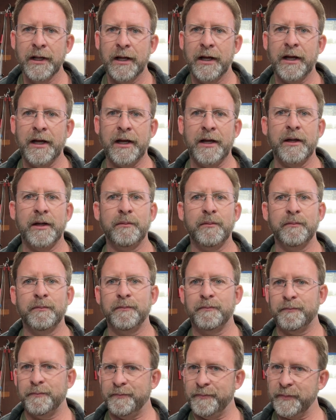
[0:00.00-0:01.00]

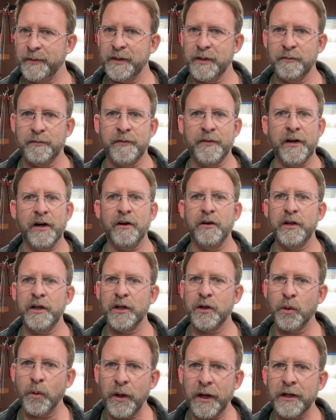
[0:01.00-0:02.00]
and very
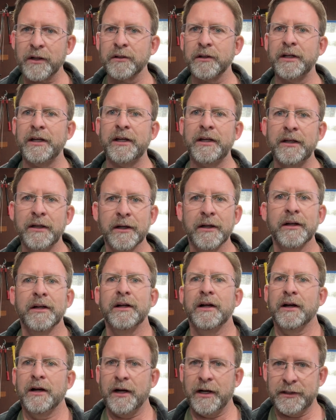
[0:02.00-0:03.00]
quickly
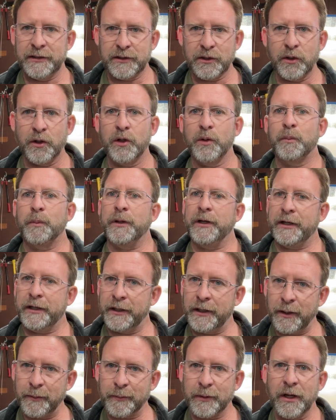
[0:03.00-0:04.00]
I started
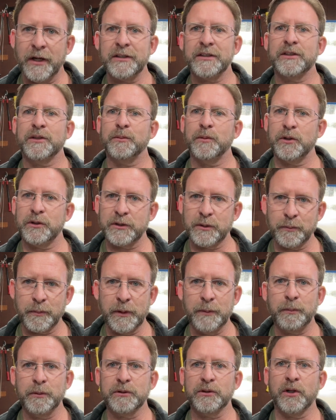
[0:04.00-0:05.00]
picking up customers, and
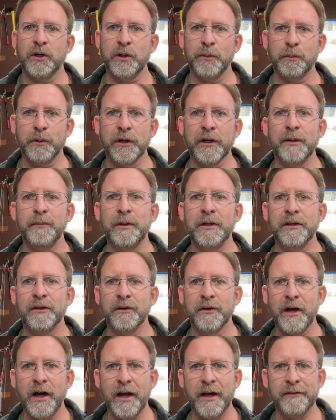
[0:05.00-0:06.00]
people started bringing me
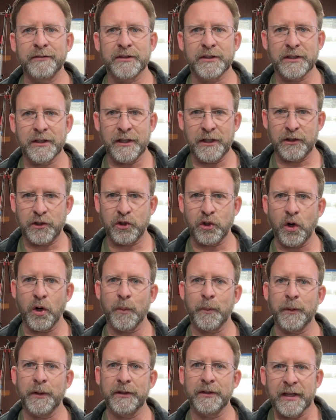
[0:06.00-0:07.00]
their knives to get
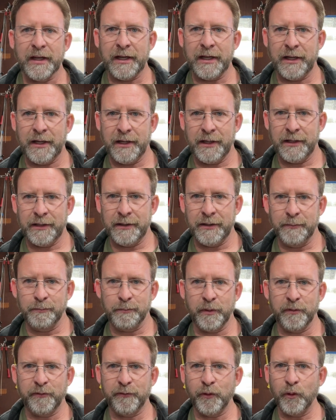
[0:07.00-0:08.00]
sharpened. And
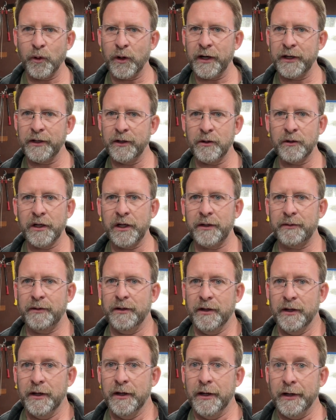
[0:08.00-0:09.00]
before I knew it,
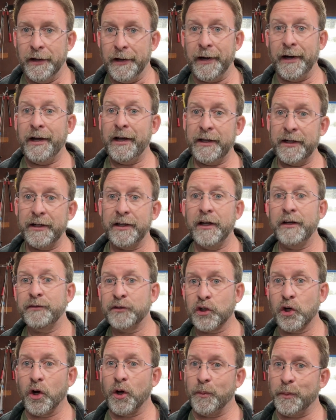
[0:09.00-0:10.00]
I had a knife
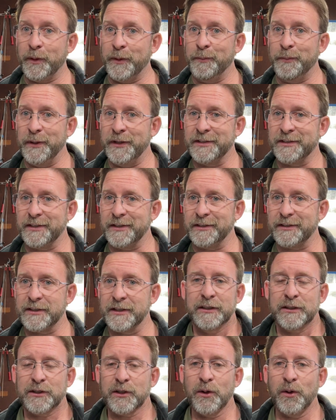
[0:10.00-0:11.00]
sharpening business.
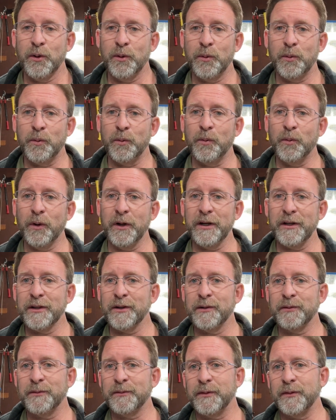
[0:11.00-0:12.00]
So one of
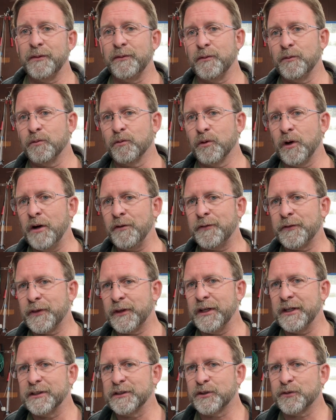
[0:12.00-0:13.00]
the rough
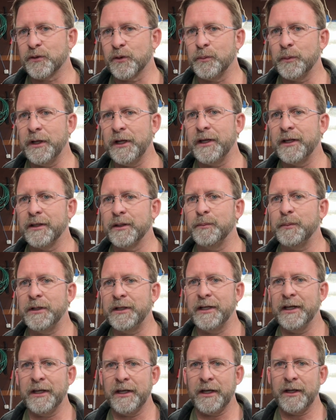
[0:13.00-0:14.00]
things for me in the
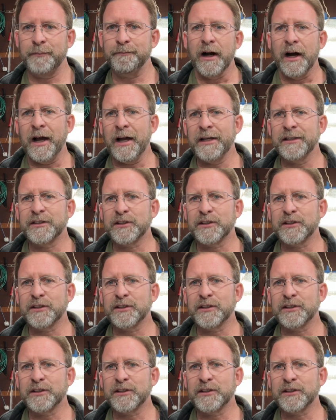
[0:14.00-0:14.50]
beginning, I had